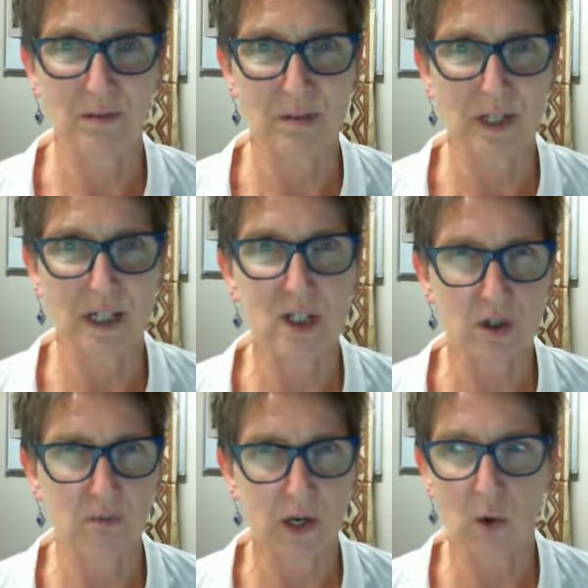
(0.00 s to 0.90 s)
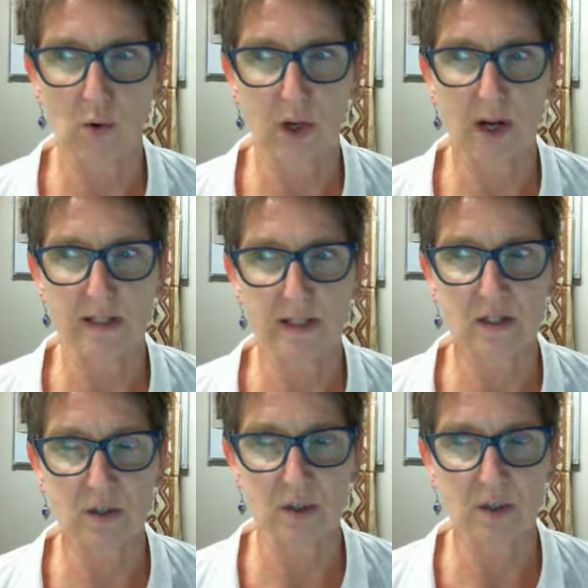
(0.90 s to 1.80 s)
we need to reorganise
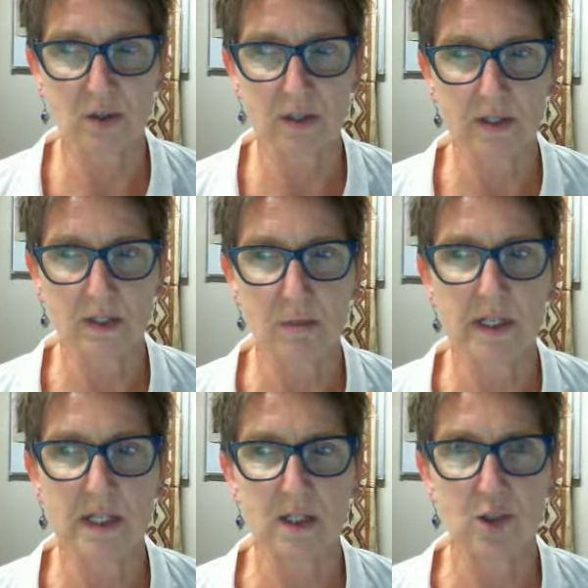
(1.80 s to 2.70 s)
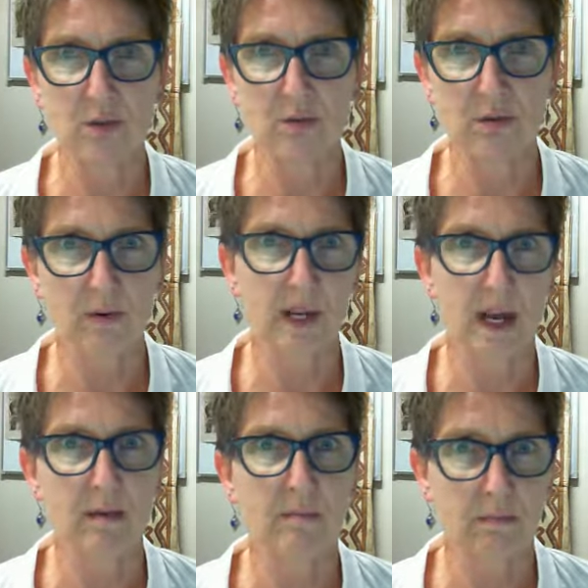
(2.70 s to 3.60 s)
institutions. We need to
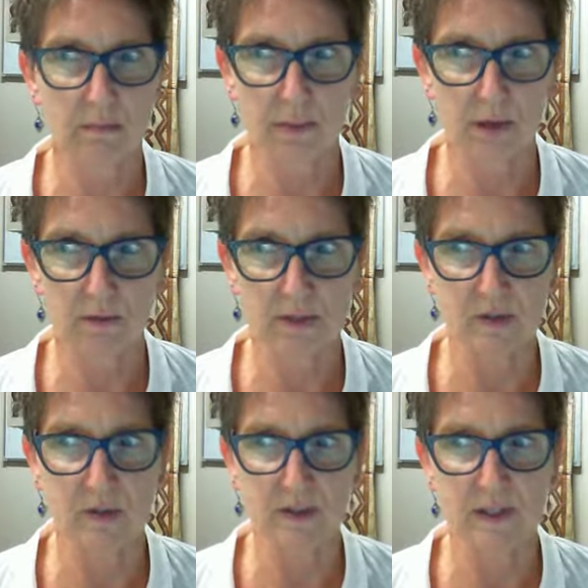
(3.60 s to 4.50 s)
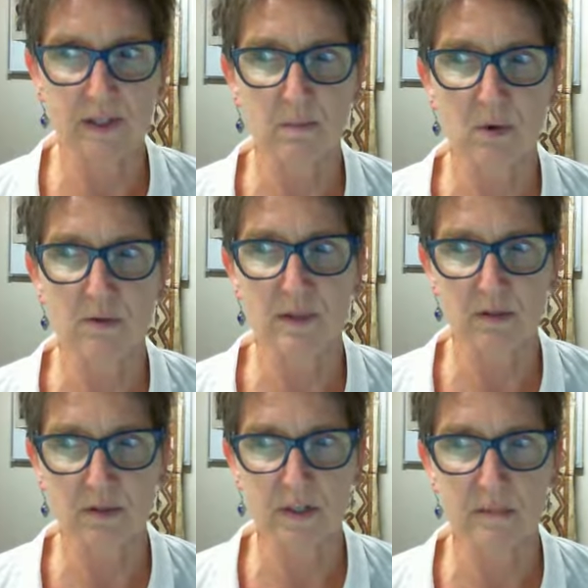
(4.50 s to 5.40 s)
create better resources, more
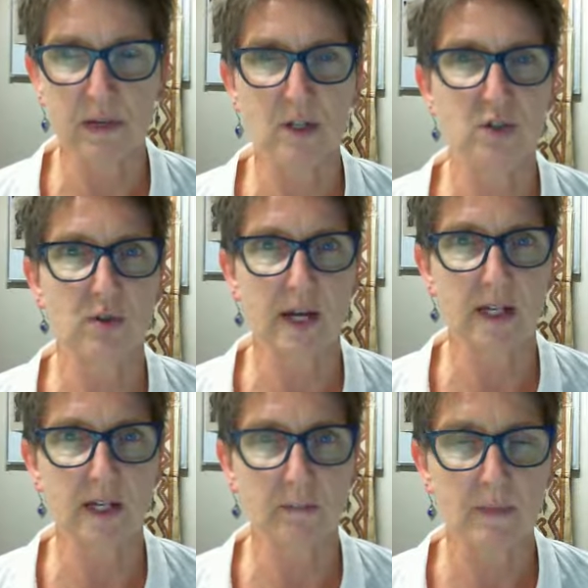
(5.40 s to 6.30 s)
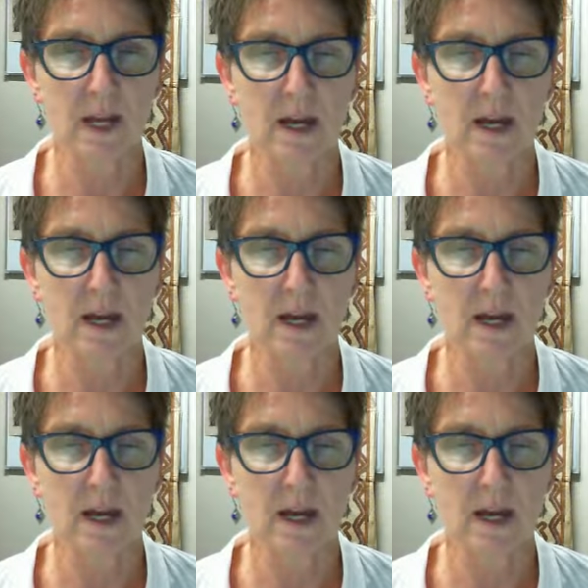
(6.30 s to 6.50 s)
resources, better training,